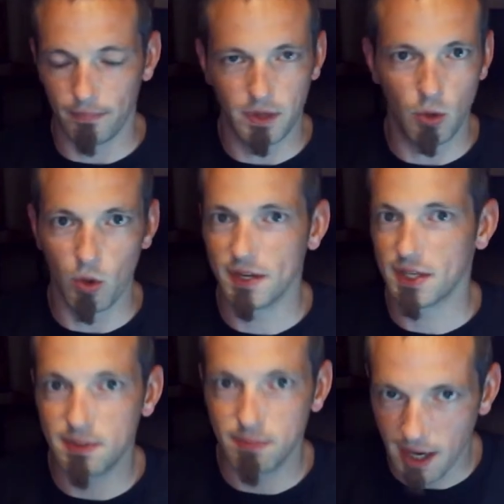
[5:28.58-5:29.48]
you wouldn't
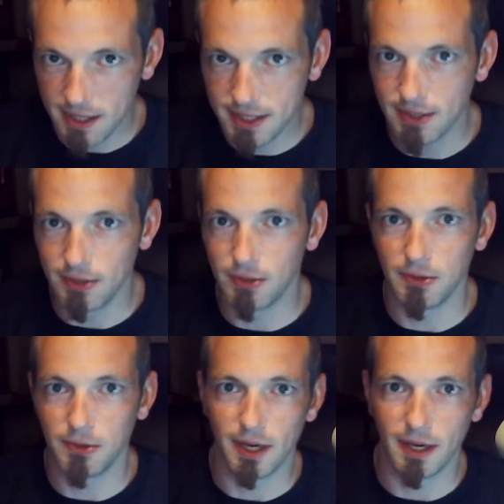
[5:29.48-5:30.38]
expect
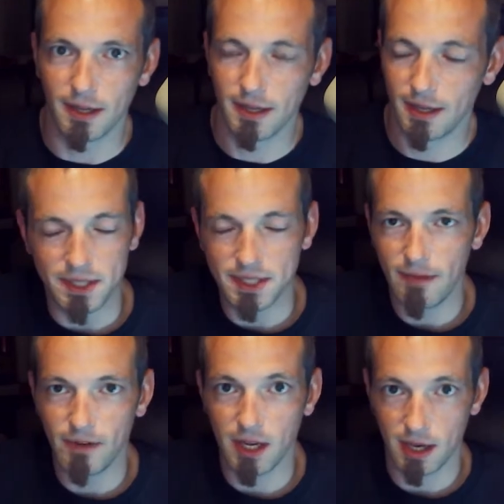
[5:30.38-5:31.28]
to. But
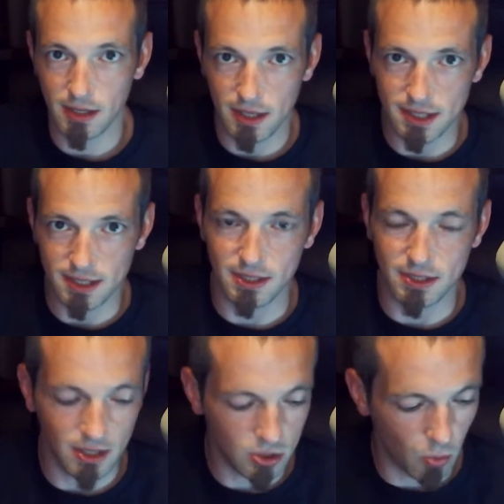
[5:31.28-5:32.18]
Stephen King does this in
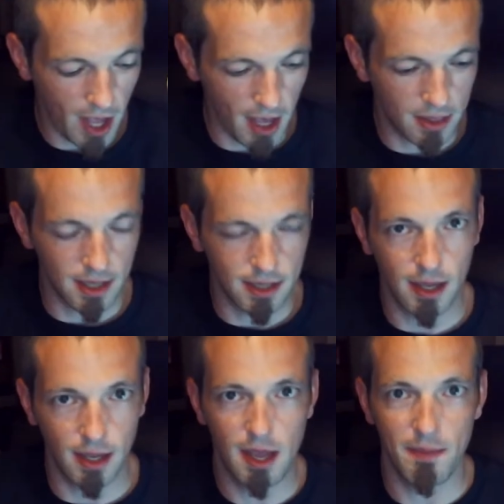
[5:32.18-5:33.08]
such a way that
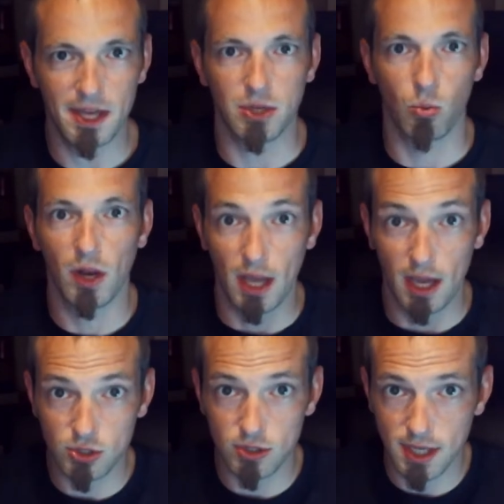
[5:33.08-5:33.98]
he makes it really
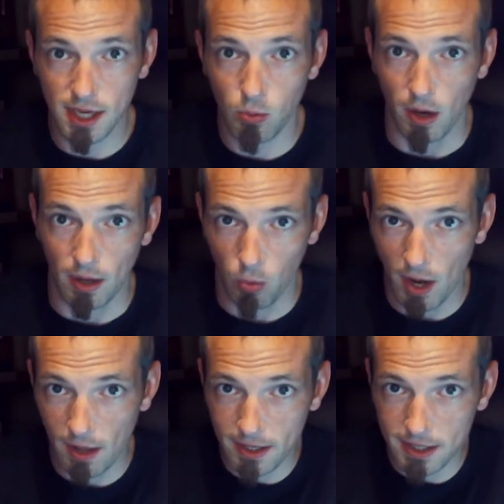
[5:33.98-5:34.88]
interesting, really
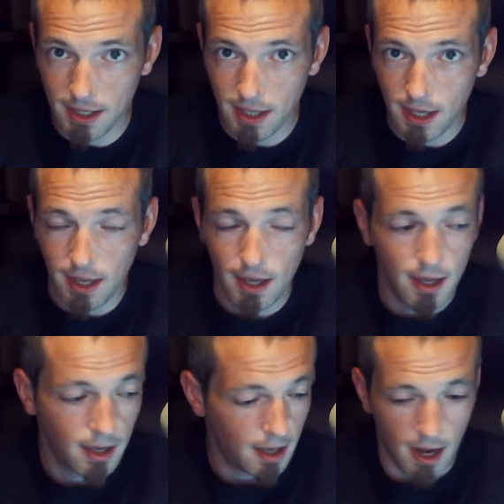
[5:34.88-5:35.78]
relevant,
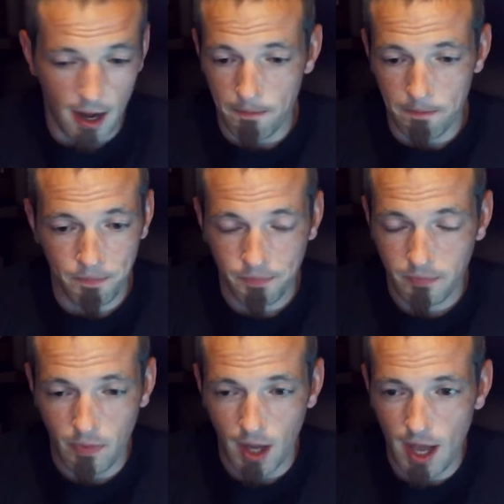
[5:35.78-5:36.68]
and
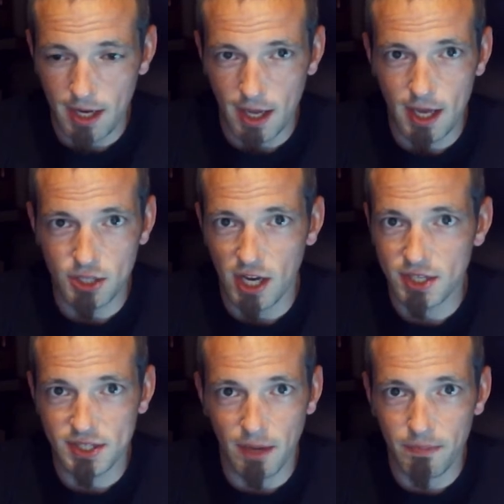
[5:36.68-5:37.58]
he
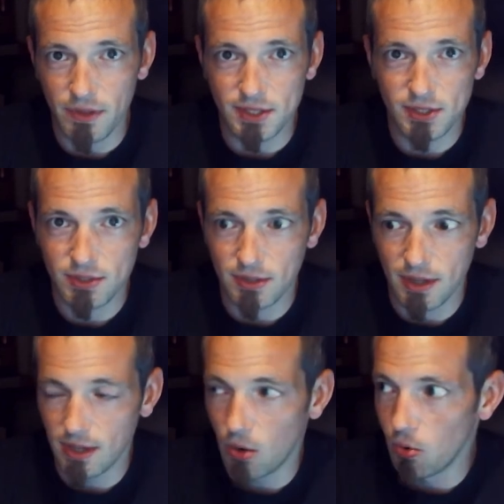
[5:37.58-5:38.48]
changes up
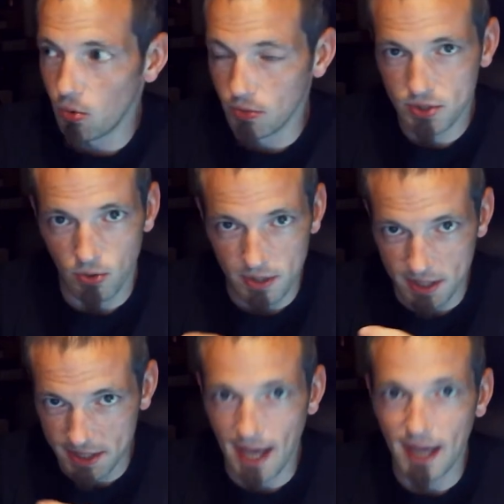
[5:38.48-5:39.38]
the old sort of
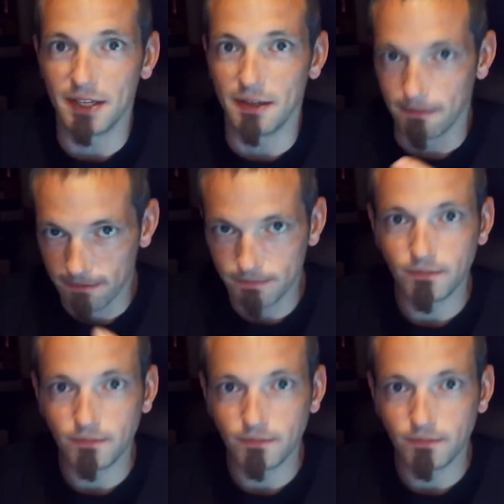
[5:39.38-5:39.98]
detective